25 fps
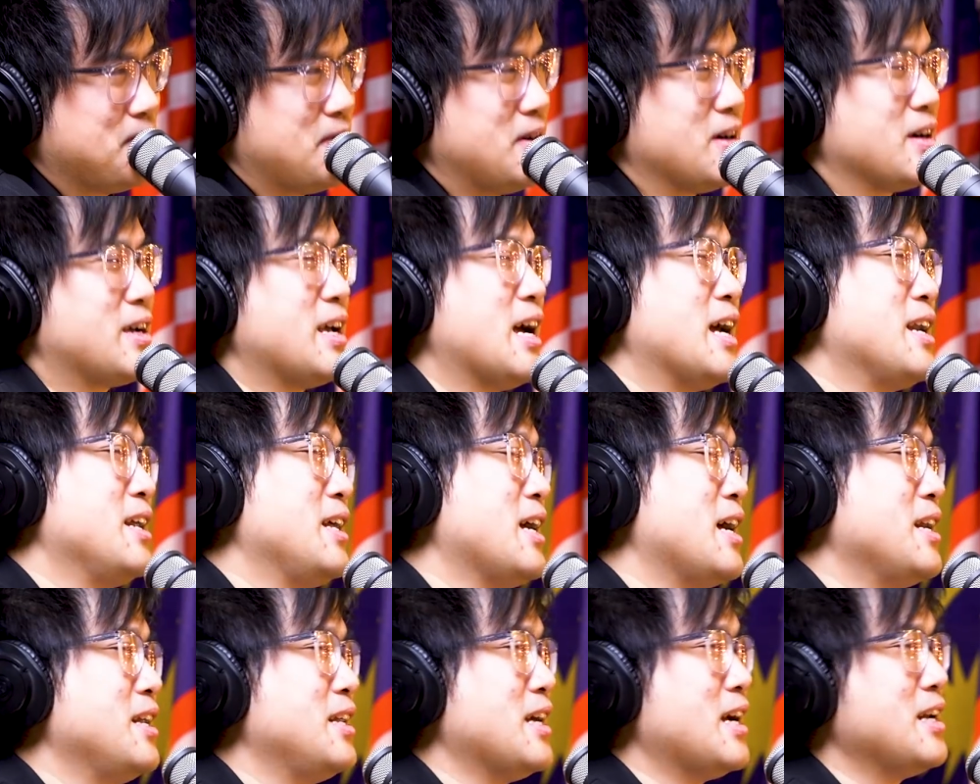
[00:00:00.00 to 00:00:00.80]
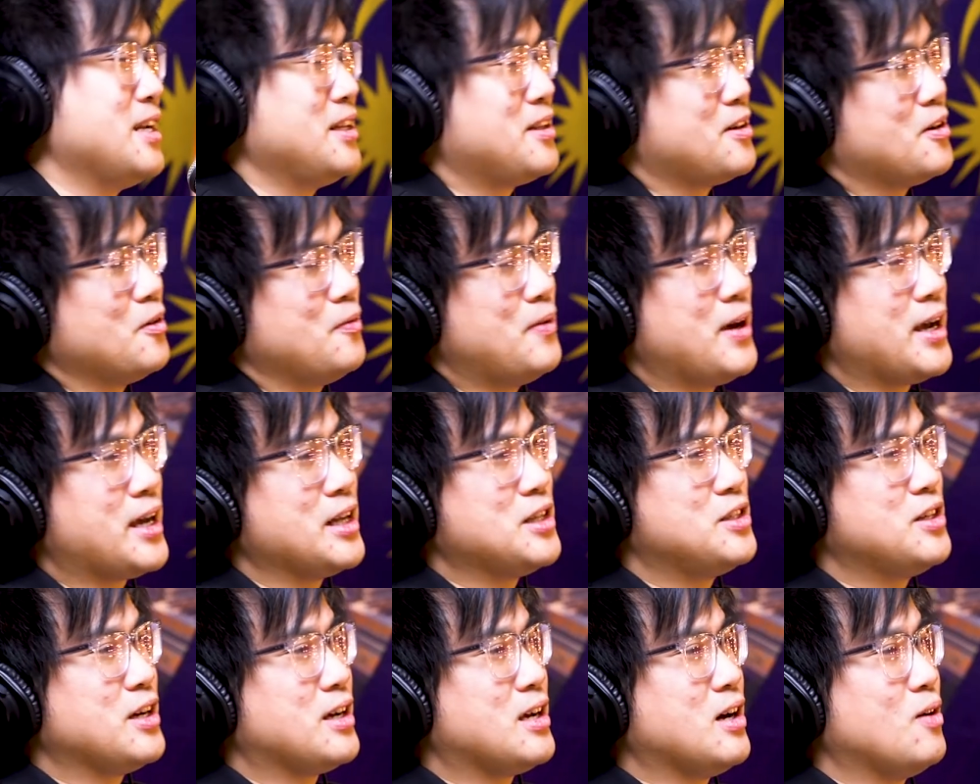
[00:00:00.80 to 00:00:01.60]
Okay, I need to go back
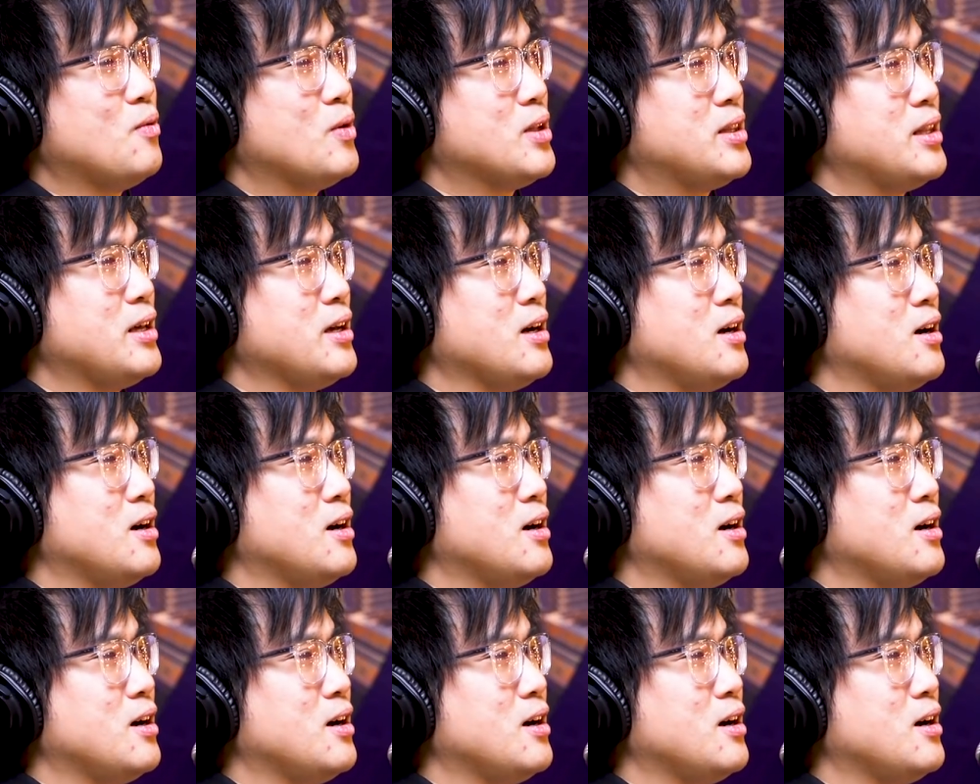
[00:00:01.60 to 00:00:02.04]
and check out what they